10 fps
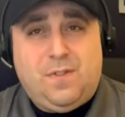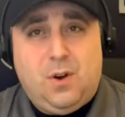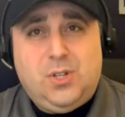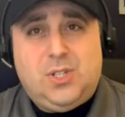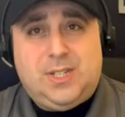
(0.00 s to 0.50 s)

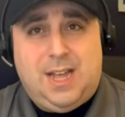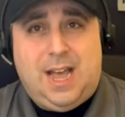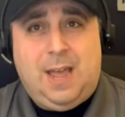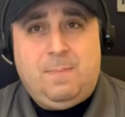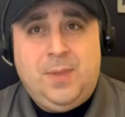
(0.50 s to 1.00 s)
first
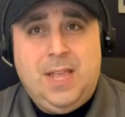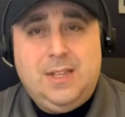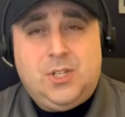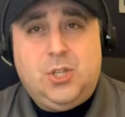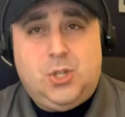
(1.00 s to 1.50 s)
time
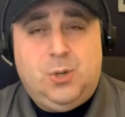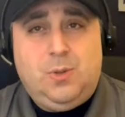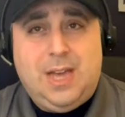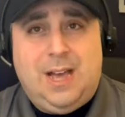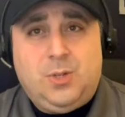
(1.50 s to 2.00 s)
since
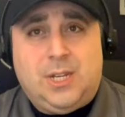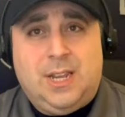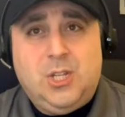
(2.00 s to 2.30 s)
2000,